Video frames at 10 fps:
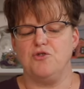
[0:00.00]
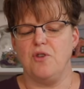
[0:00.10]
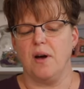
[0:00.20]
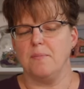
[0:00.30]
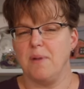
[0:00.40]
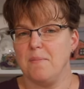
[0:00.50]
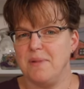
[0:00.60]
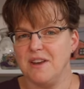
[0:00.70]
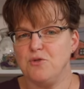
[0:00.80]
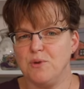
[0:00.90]
bump
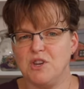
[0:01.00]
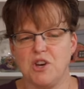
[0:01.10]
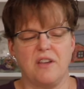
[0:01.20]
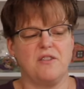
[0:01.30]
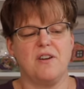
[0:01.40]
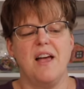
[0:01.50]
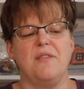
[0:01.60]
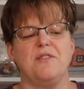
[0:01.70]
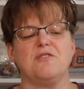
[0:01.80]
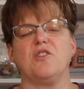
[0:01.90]
into each other,
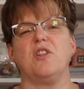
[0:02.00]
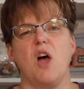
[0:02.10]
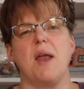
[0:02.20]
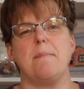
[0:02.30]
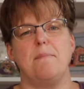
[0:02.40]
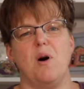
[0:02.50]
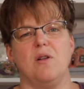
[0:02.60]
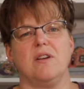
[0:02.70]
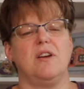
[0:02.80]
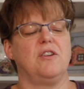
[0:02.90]
there's a lot of
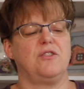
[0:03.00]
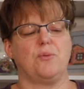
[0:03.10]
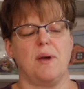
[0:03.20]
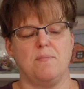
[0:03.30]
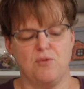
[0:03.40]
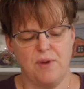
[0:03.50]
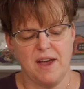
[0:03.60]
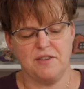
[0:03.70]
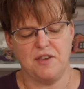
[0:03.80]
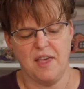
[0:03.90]
bulk. So I
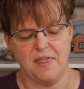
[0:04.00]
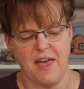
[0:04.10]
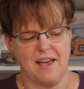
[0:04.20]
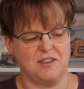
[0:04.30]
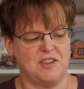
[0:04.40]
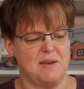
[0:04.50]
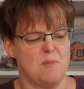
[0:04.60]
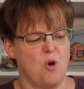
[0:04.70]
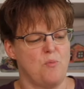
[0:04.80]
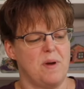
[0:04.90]
press that seam
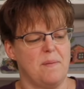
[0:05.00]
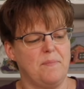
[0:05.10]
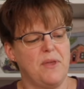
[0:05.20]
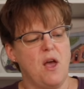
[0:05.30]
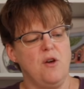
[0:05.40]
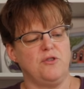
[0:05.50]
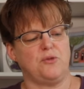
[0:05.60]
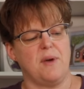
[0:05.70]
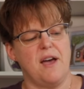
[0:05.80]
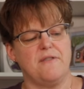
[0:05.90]
open.
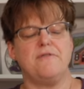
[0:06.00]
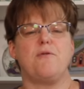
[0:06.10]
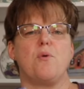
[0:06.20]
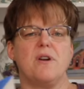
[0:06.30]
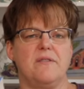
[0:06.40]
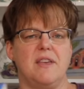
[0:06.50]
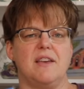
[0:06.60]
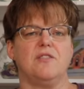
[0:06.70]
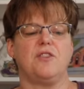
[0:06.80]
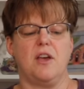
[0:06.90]
So we'll have four of
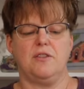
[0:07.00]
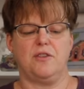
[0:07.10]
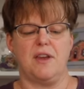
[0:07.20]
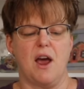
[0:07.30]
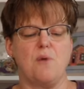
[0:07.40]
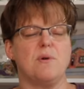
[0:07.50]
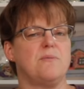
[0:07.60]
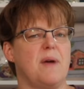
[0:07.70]
these. So now we're